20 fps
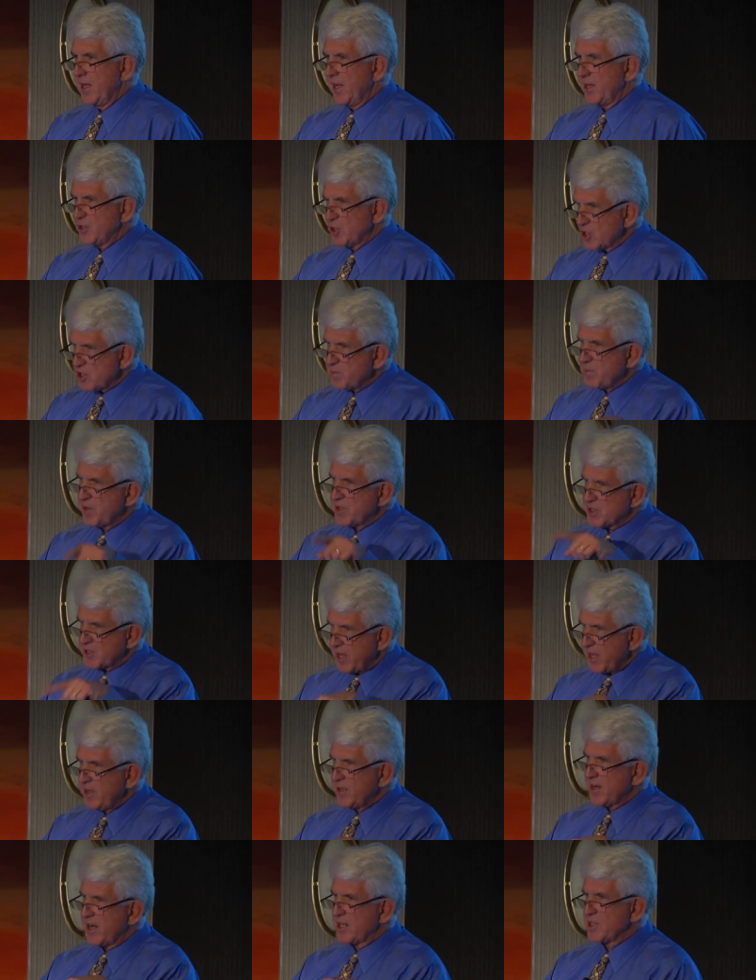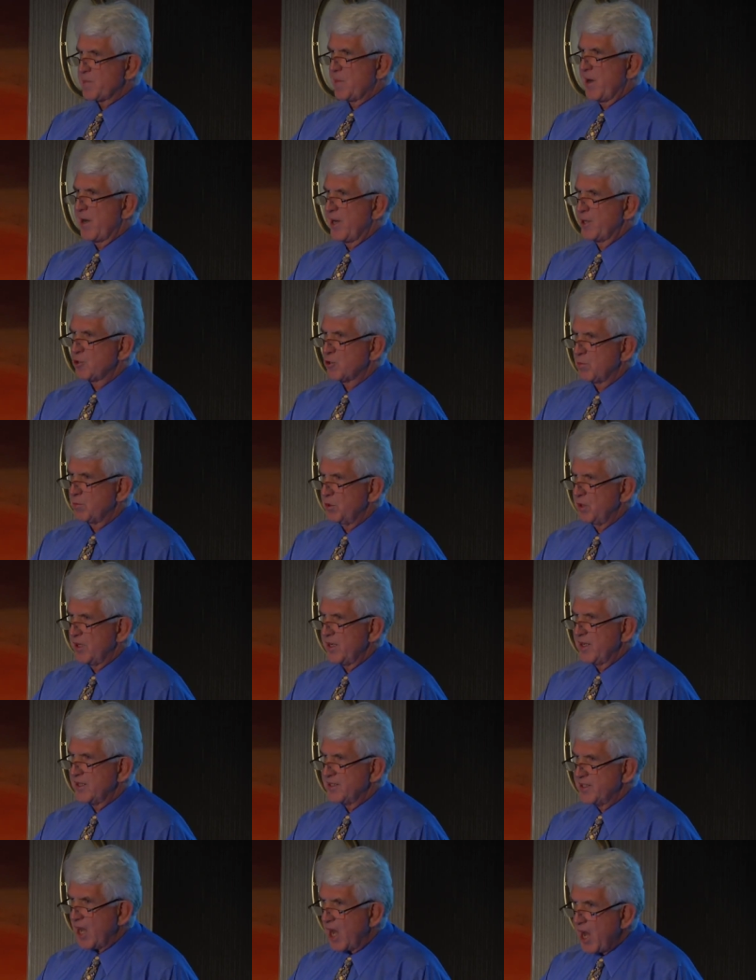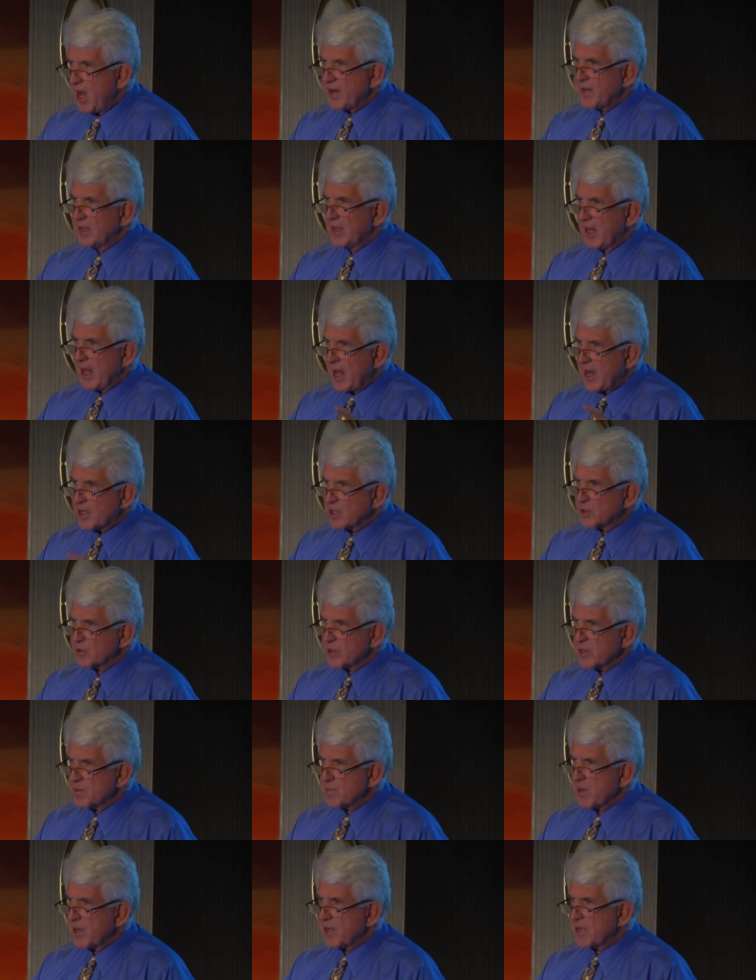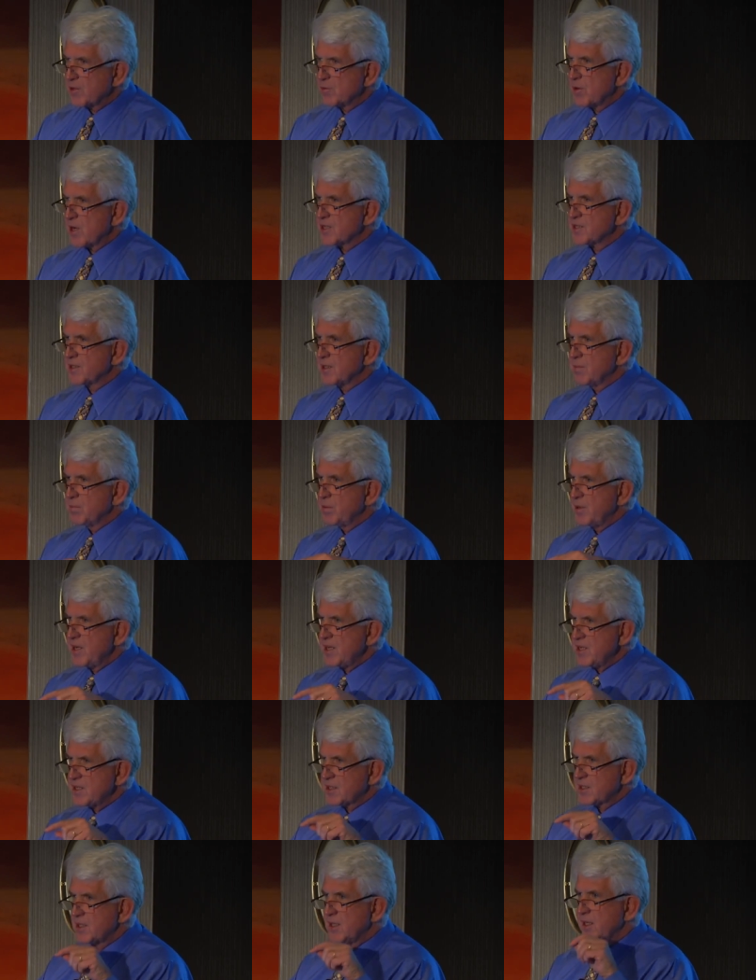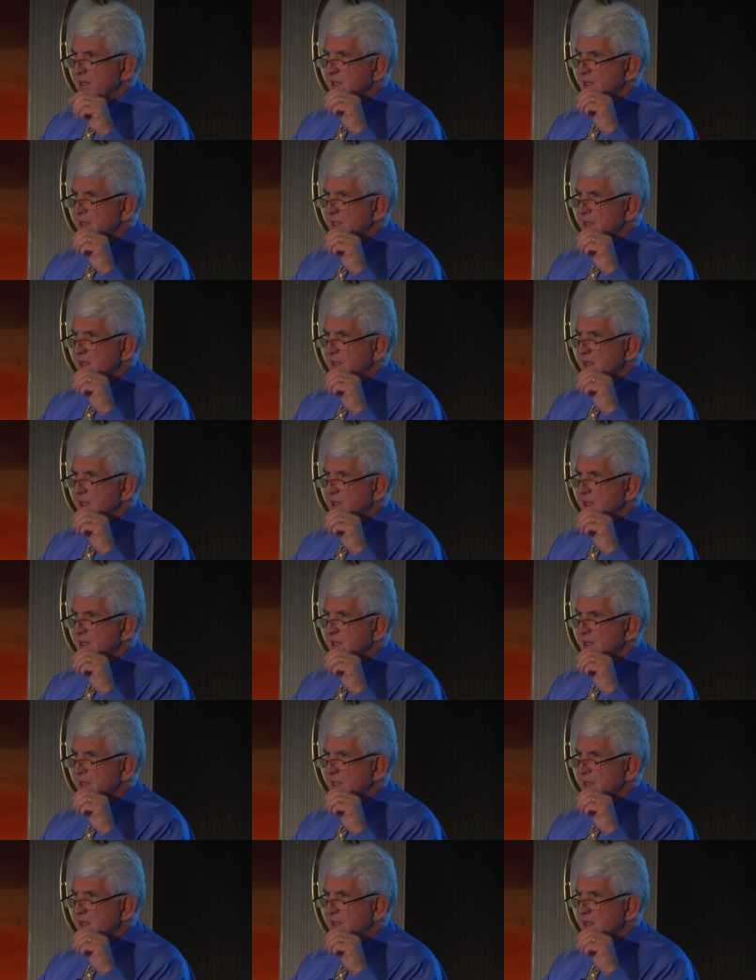had just been standardized by IEEE, and Don Loughry, may he rest in peace,